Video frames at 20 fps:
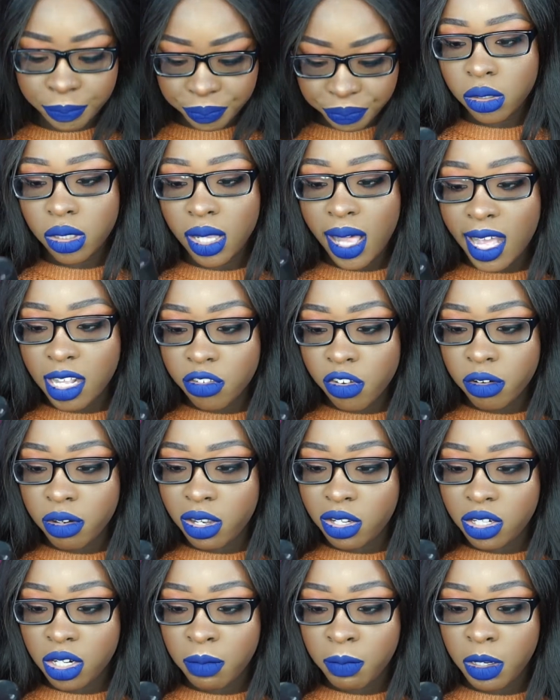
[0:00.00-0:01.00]
So the last
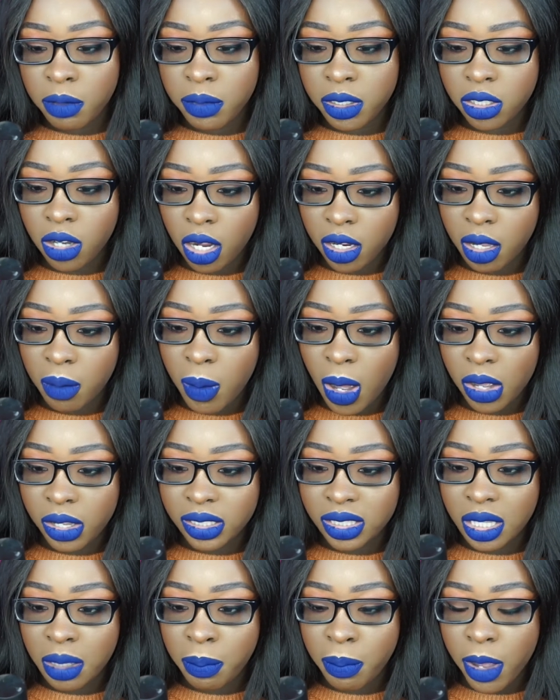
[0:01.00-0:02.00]
foundation I'm going to be talking about
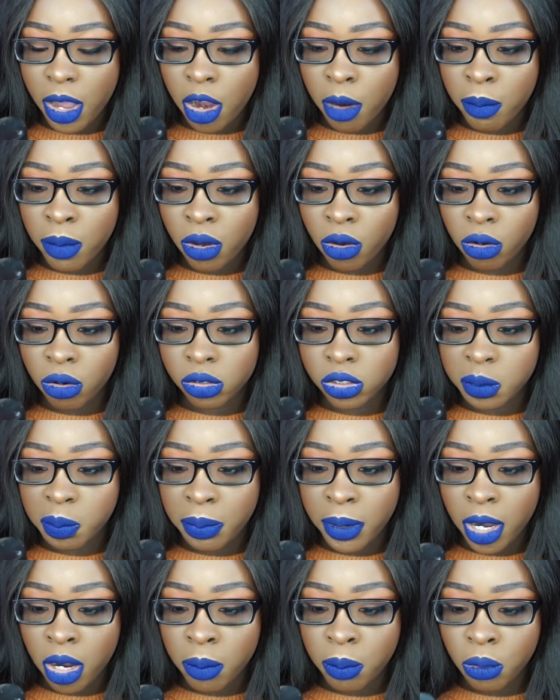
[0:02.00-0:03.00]
is the Bare Minerals
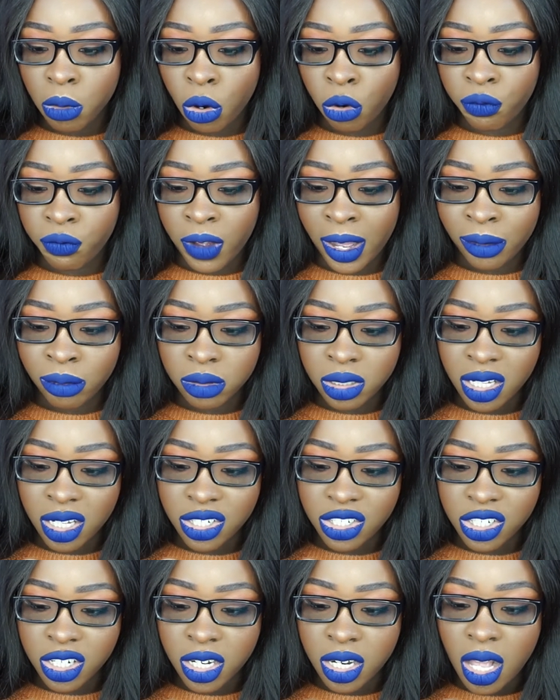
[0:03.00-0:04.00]
Bare Pro
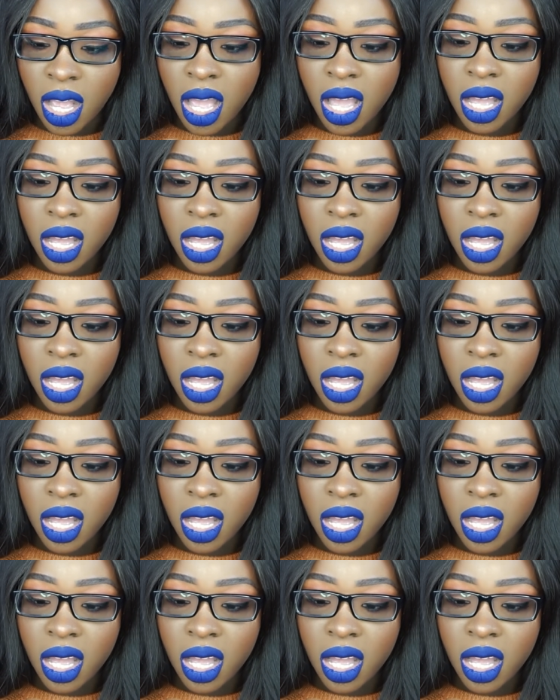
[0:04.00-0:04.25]
Foundation.